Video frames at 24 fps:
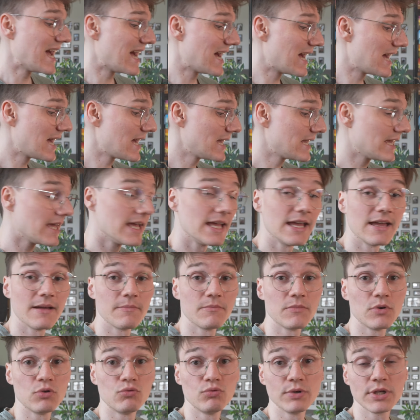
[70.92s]
I
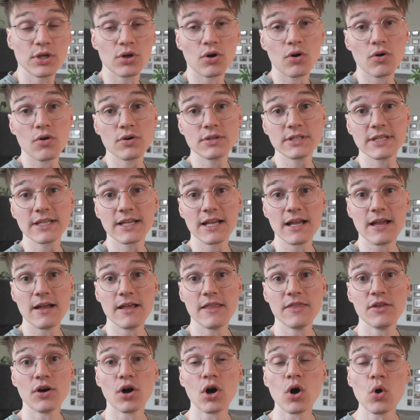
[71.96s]
am recording
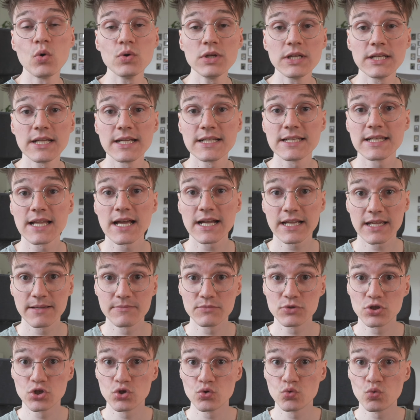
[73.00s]
the Hollyland Lark
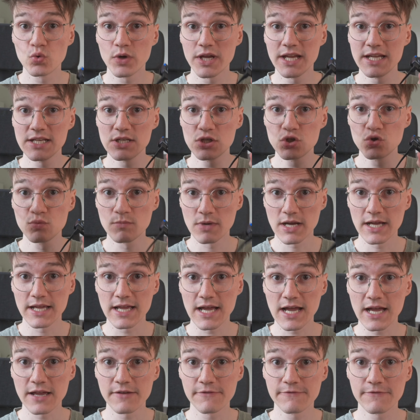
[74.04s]
M2 into my
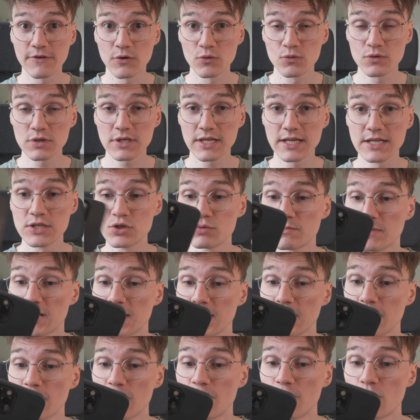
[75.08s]
iPhone, into
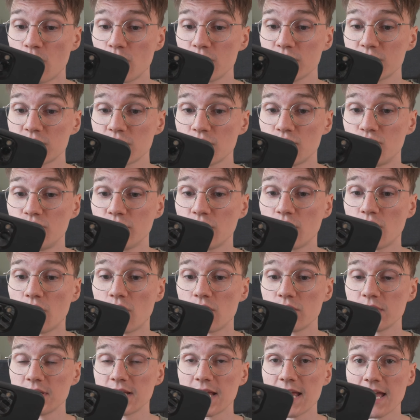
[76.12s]
my voice
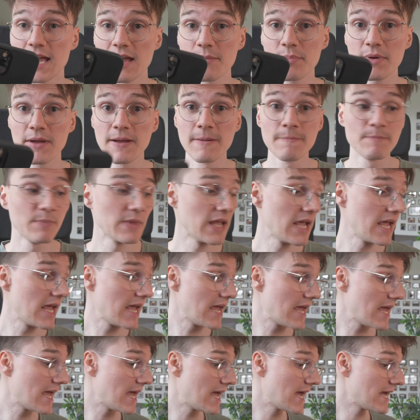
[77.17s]
recording app.
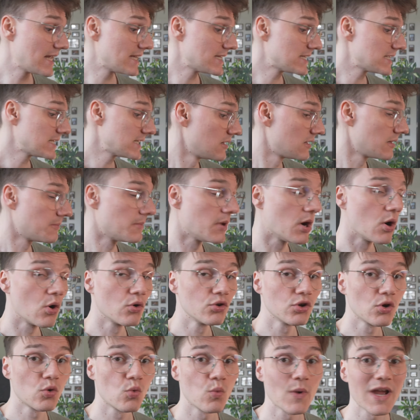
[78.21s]
And the
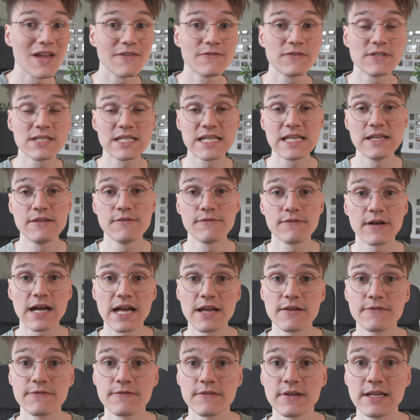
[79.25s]
Maono Wave
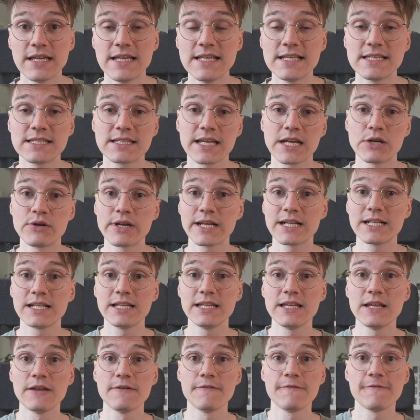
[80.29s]
T5 is
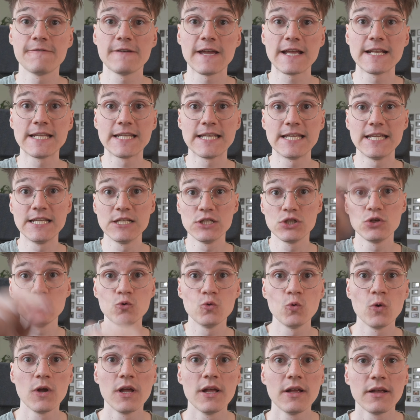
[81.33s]
directly fed
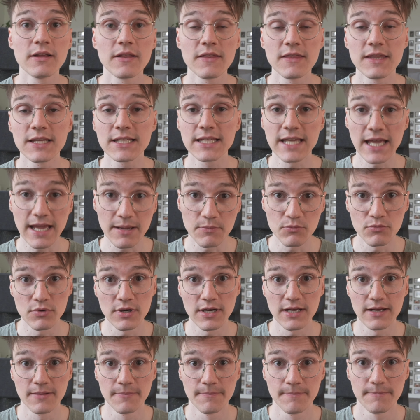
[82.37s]
into the
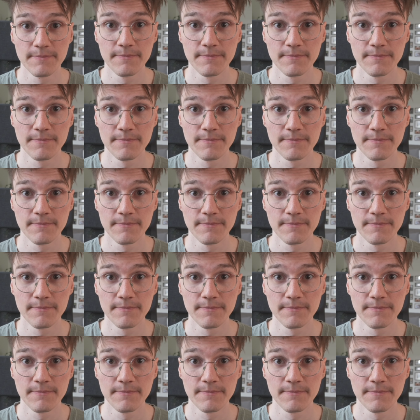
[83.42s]
camera.